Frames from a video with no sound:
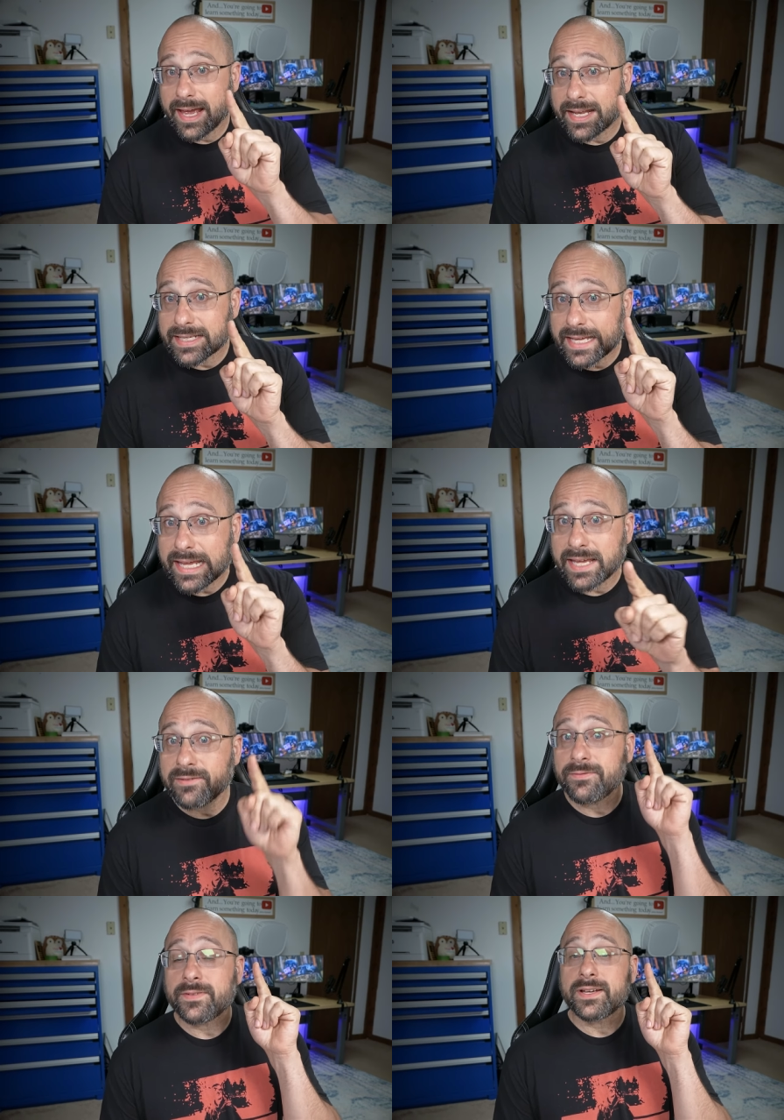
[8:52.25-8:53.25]
And if
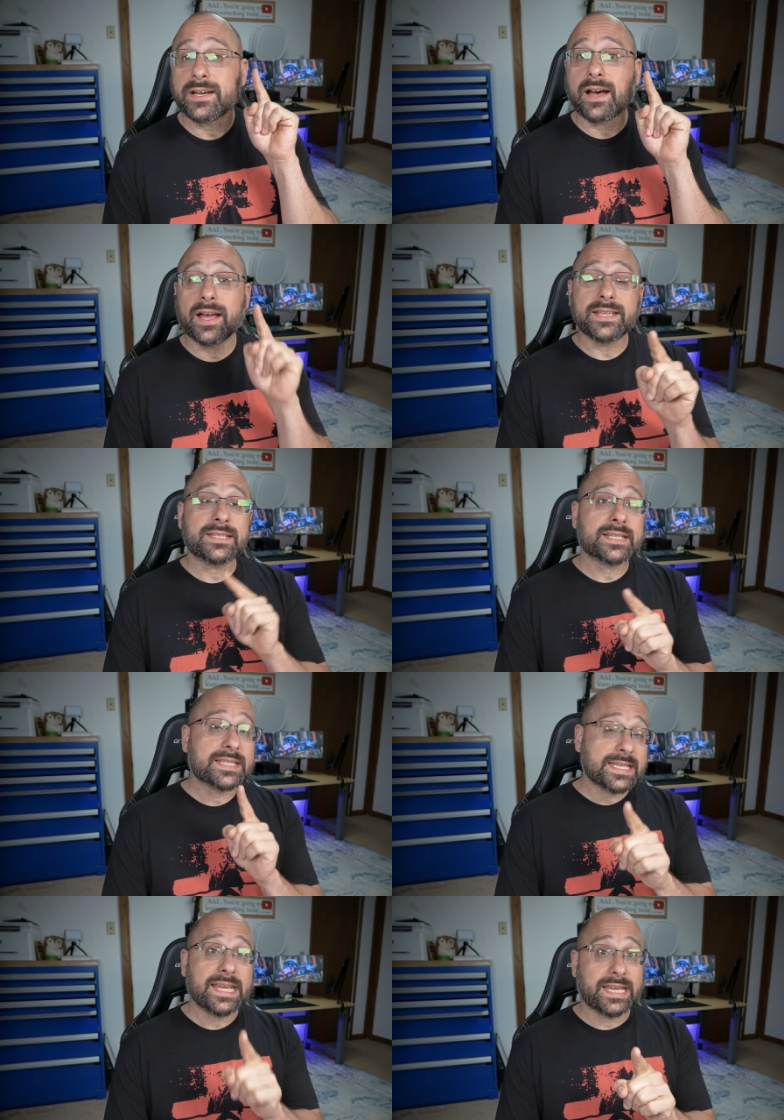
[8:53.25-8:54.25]
I
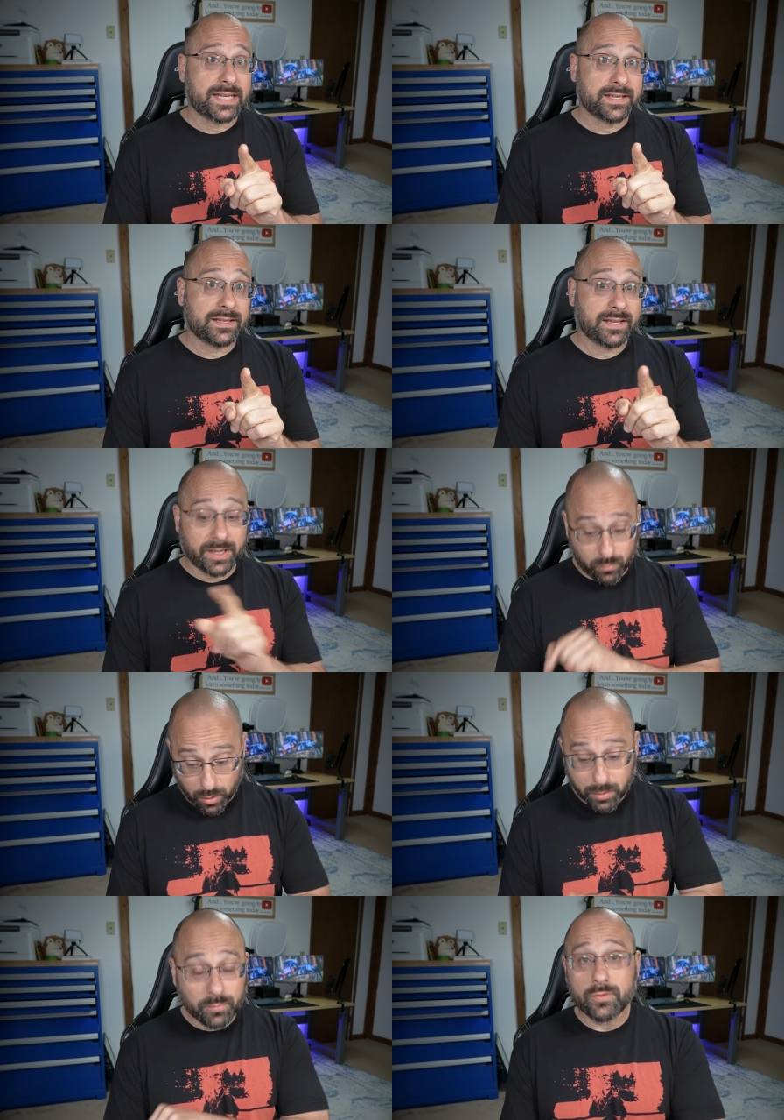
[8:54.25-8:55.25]
succeed in
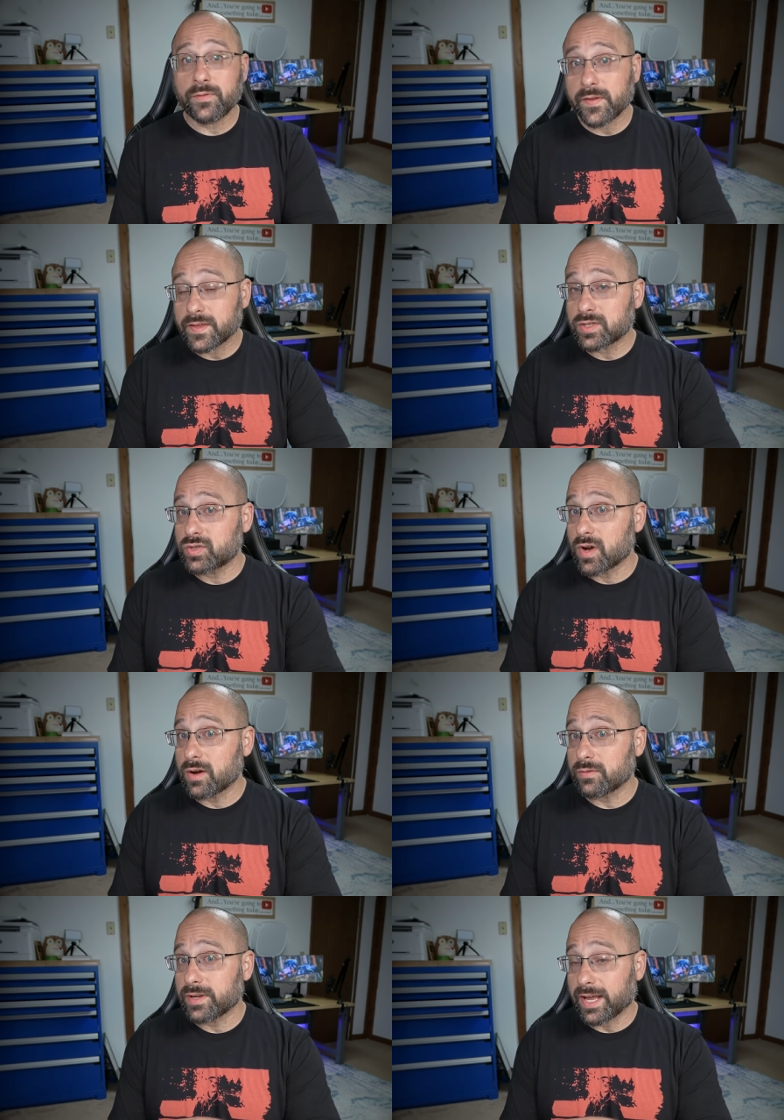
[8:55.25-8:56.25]
waterproofing this
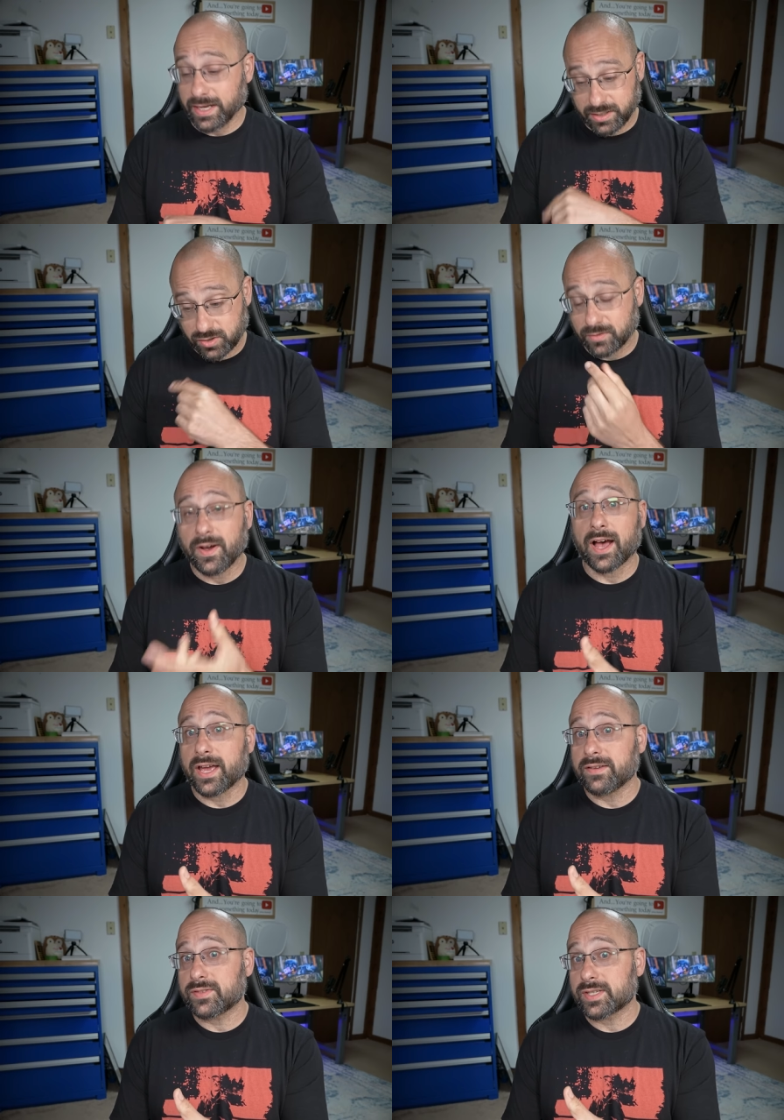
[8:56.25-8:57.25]
drone and it
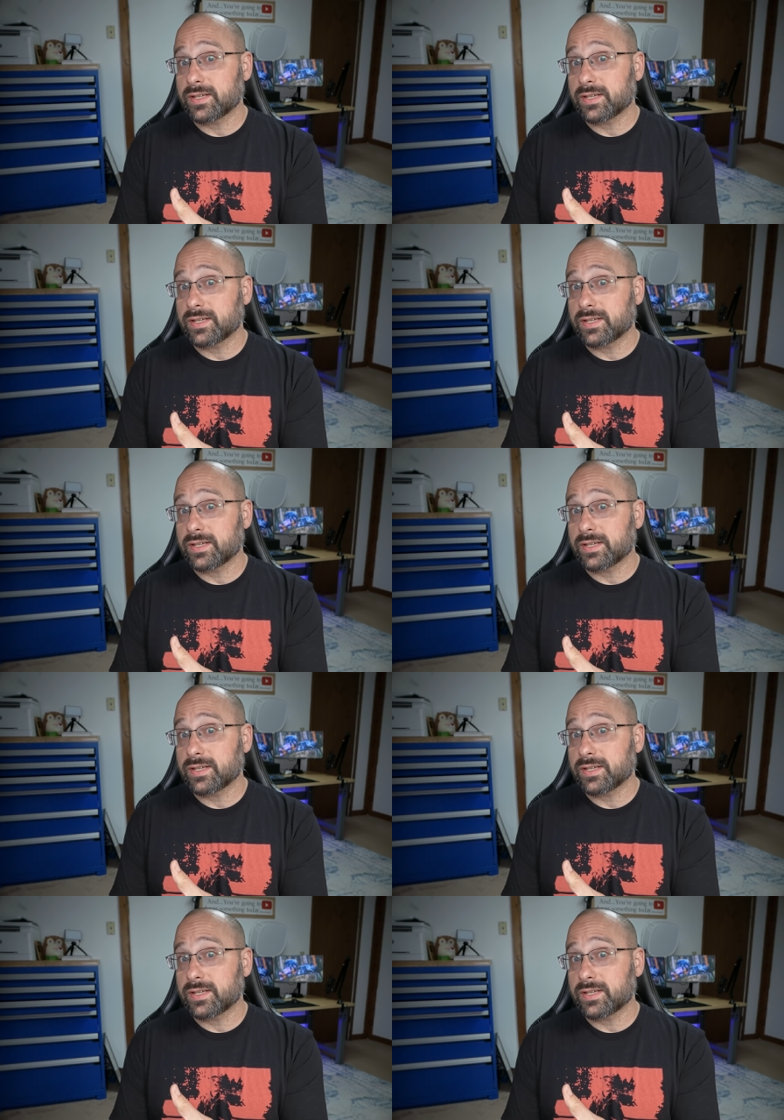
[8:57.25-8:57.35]
survives,